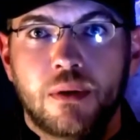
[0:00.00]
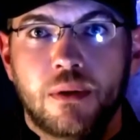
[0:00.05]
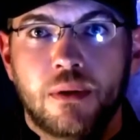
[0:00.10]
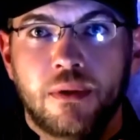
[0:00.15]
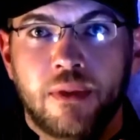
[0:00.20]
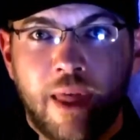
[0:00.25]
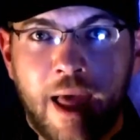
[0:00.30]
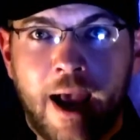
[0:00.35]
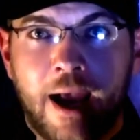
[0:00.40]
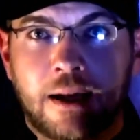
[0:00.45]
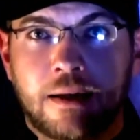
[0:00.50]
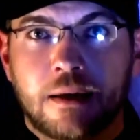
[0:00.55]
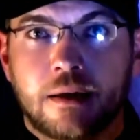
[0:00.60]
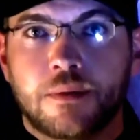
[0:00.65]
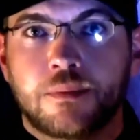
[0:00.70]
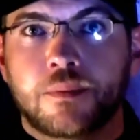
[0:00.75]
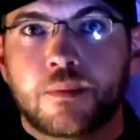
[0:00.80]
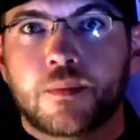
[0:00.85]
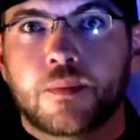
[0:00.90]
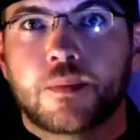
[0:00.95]
that.
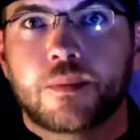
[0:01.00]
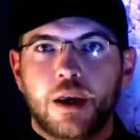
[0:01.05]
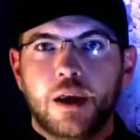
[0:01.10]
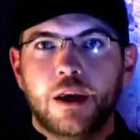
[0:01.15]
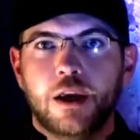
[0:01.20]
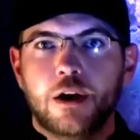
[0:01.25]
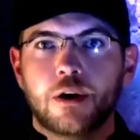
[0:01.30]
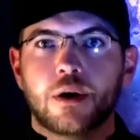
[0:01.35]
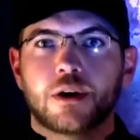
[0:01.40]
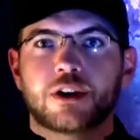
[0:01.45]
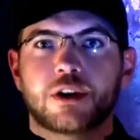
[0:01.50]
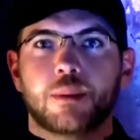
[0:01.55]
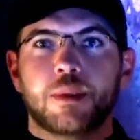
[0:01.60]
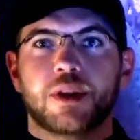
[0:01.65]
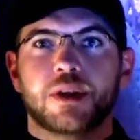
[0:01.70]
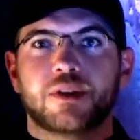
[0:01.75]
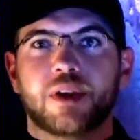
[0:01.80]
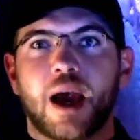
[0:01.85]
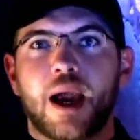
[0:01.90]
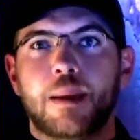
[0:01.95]
Here are some of
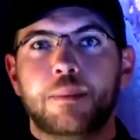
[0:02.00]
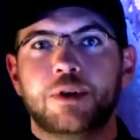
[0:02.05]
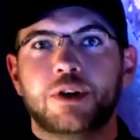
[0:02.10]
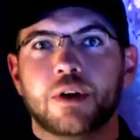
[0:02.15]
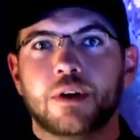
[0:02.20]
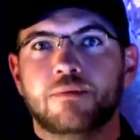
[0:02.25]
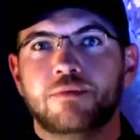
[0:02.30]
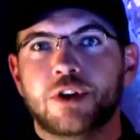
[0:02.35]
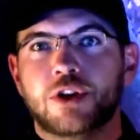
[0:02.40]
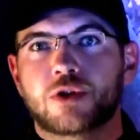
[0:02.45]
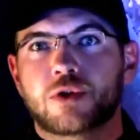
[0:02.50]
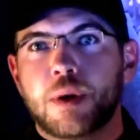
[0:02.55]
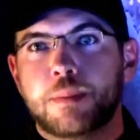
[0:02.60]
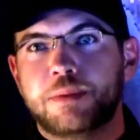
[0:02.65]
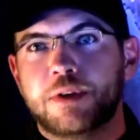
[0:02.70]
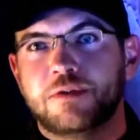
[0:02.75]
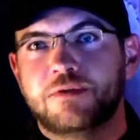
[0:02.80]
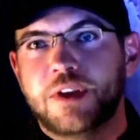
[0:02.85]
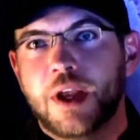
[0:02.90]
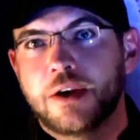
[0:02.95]
the types of
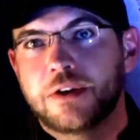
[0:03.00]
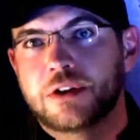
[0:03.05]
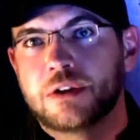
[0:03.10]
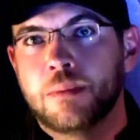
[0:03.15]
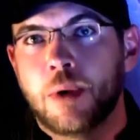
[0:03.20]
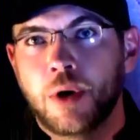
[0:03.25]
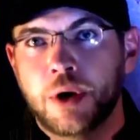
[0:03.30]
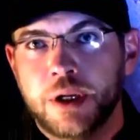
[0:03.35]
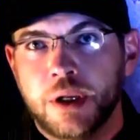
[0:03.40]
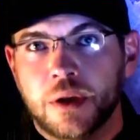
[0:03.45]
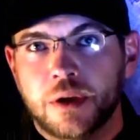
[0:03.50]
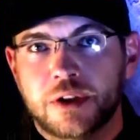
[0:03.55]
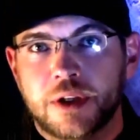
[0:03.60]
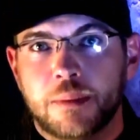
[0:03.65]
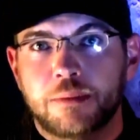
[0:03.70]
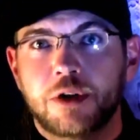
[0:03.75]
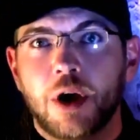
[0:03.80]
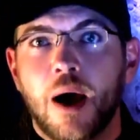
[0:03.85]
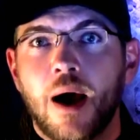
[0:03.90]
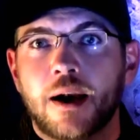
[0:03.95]
descriptive testimonials
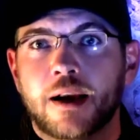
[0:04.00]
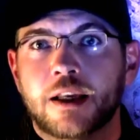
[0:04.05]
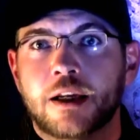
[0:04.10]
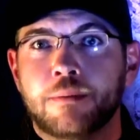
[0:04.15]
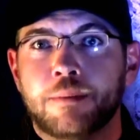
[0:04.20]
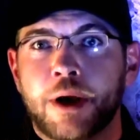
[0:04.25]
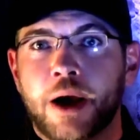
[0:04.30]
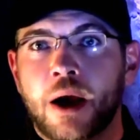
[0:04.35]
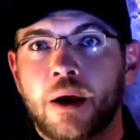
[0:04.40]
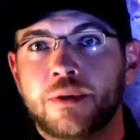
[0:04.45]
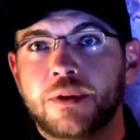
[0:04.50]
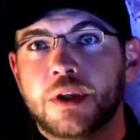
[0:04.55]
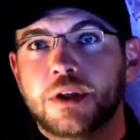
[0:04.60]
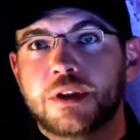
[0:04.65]
I'm talking about.